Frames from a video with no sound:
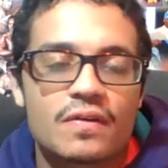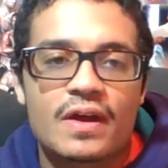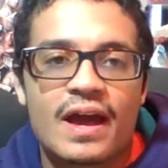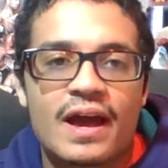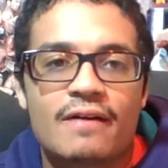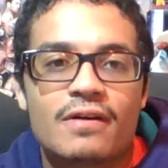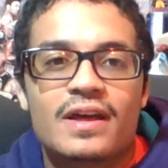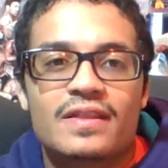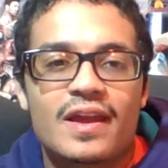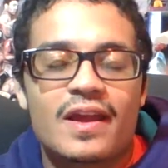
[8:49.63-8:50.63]
And they're
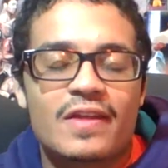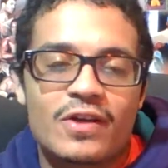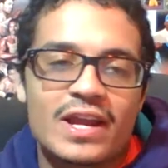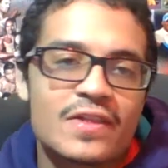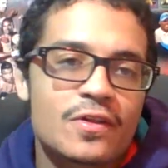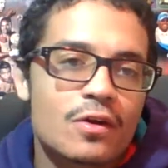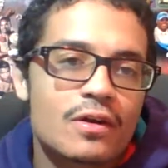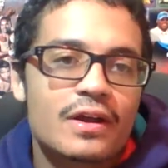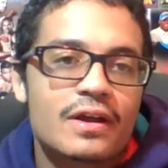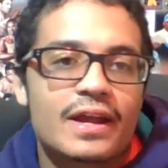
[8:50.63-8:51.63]

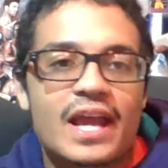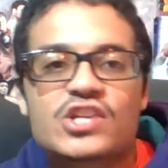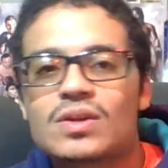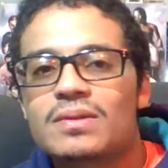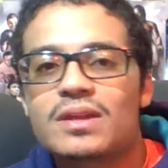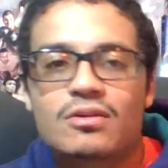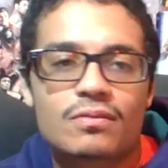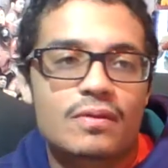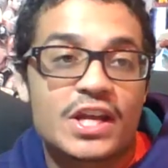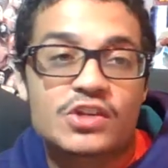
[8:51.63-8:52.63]
either
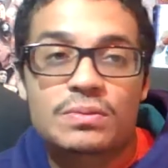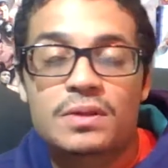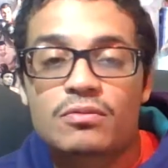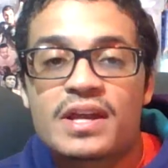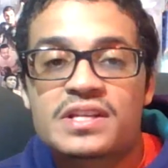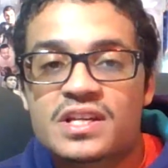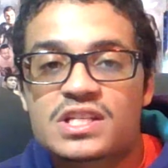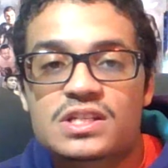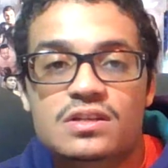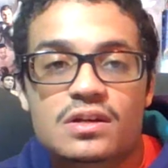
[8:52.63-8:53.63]
extremely, extremely
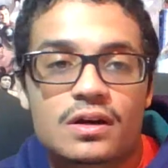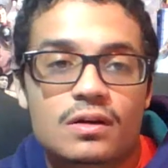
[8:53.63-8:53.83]
racist,